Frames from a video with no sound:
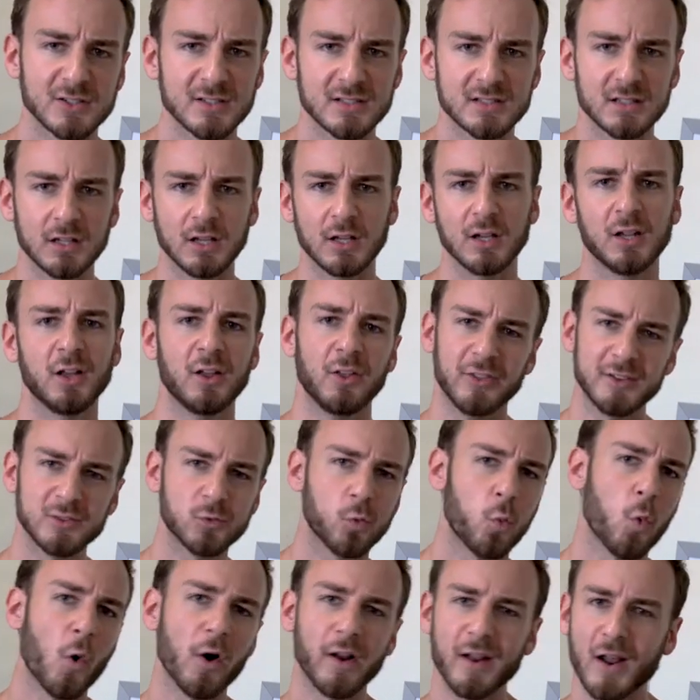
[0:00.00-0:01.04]
Just this
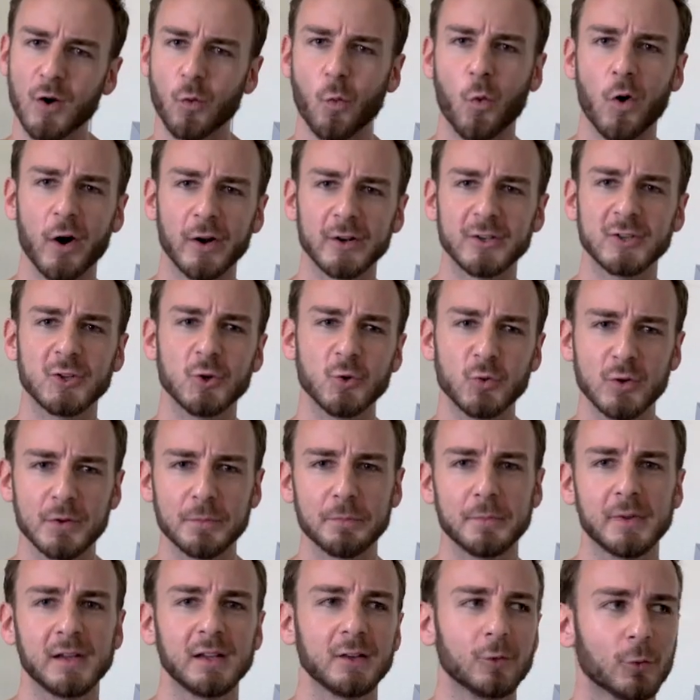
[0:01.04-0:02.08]
one-on-one, you
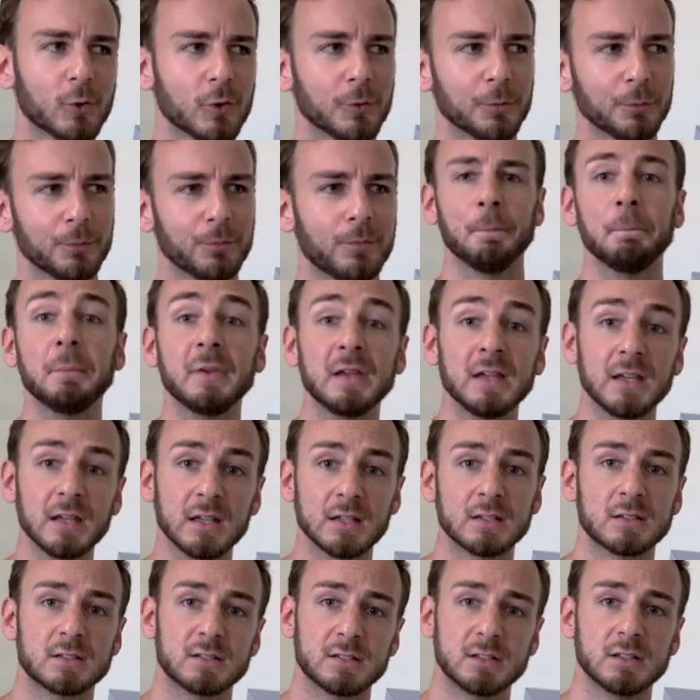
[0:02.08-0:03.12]
and me, well,
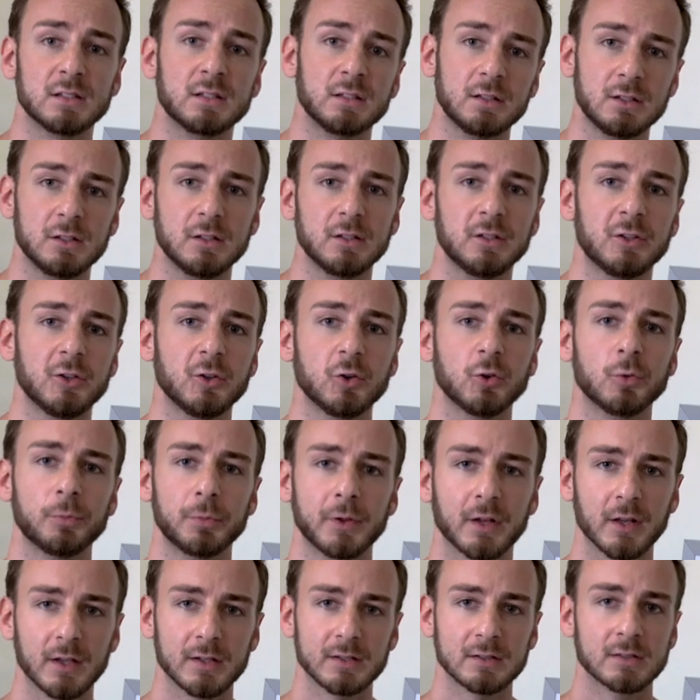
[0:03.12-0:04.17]
me to you,
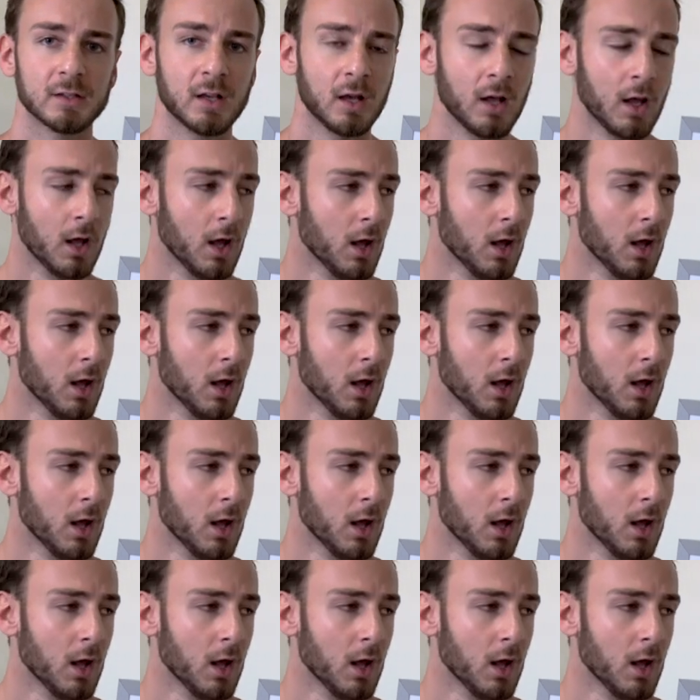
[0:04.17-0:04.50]
because